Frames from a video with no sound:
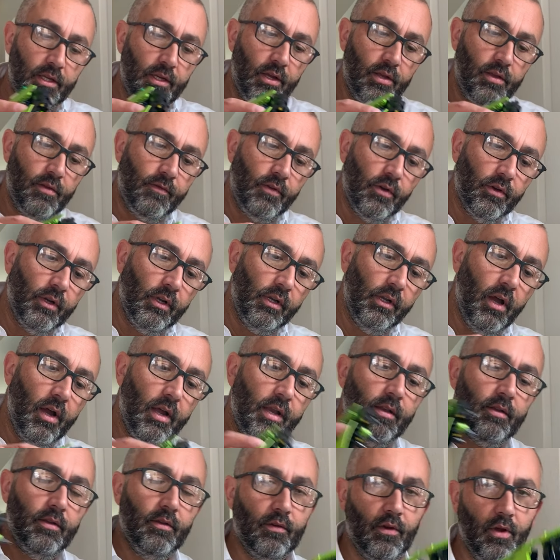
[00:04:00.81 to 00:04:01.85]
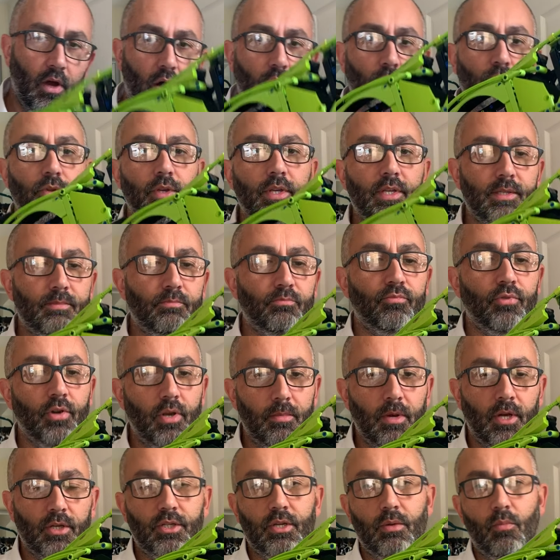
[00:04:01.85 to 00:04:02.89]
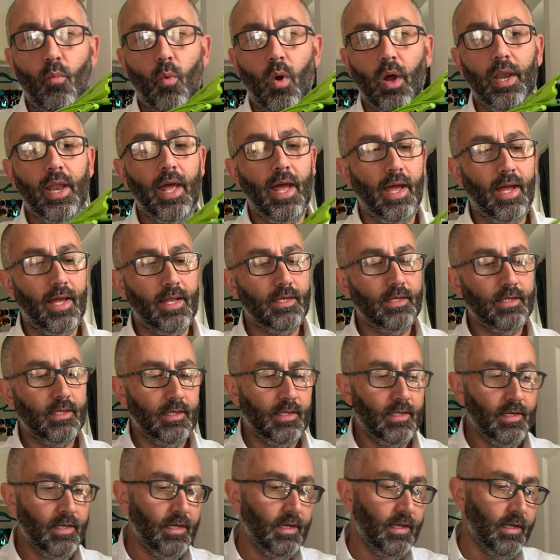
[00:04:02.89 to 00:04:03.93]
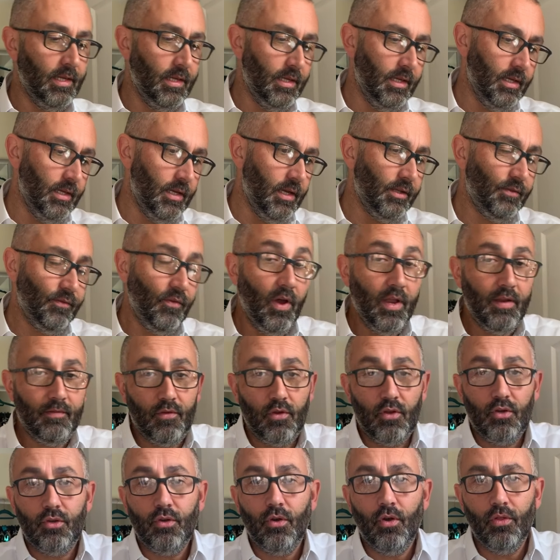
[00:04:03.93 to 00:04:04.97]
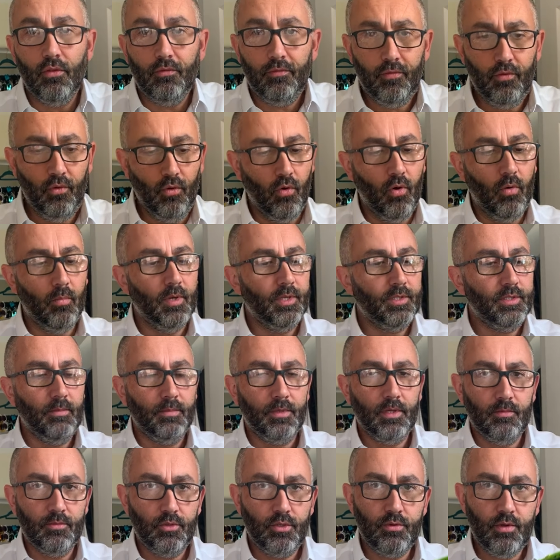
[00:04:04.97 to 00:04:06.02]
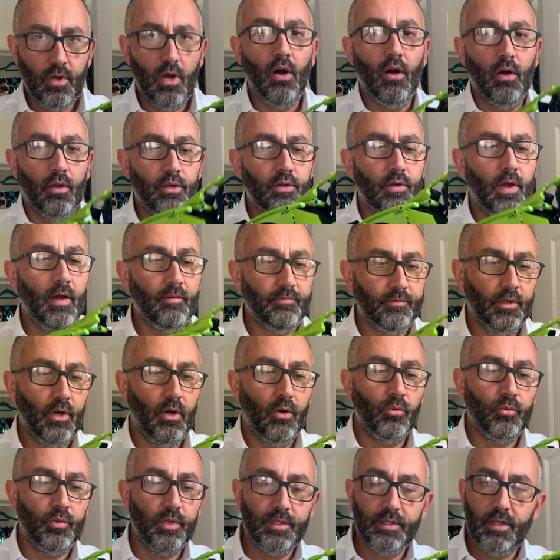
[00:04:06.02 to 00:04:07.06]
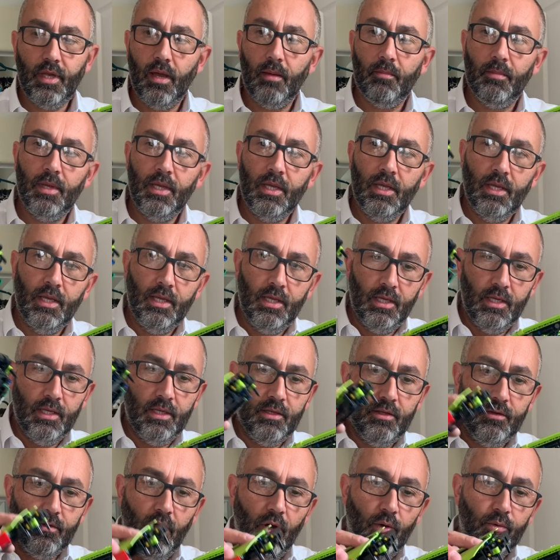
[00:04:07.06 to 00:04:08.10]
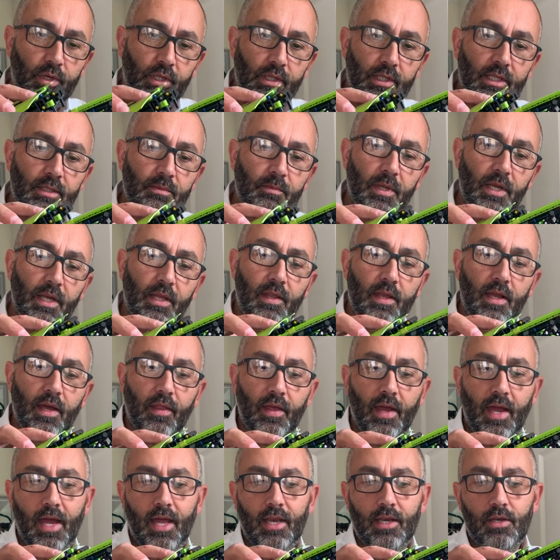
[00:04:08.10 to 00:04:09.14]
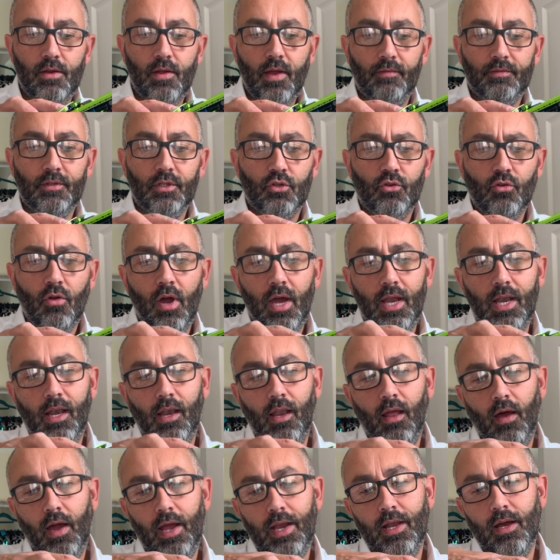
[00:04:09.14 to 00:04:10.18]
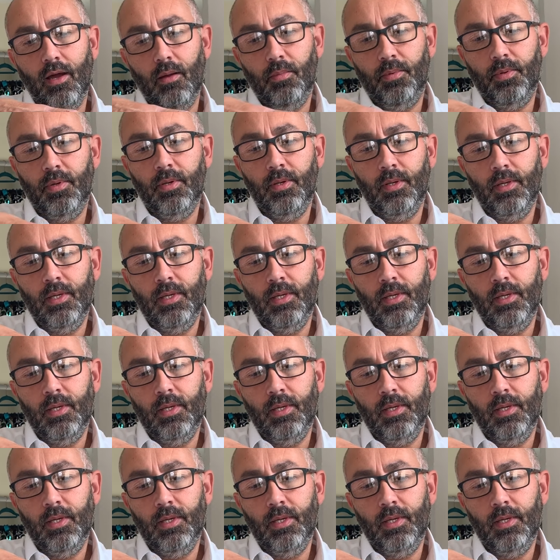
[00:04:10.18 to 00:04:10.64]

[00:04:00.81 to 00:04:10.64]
You know, you've got to hold this pretty much in one hand. It's fine if you can do it on the floor, but sometimes you can't. You have to hold this up. You're holding this bit in the other hand, and you have to try and line up